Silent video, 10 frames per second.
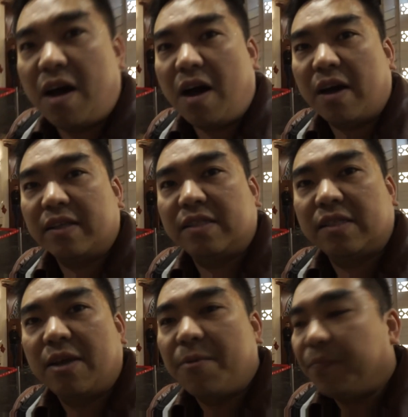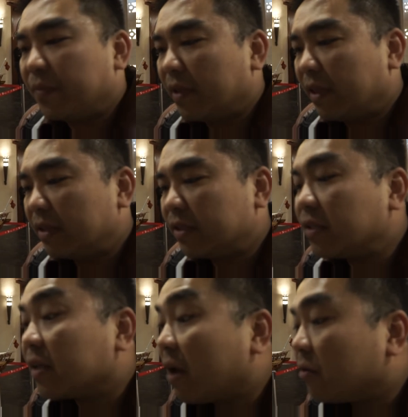hot
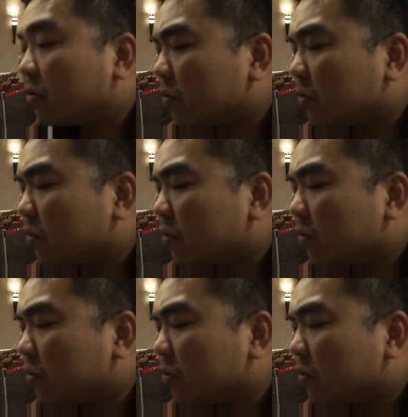Taste it up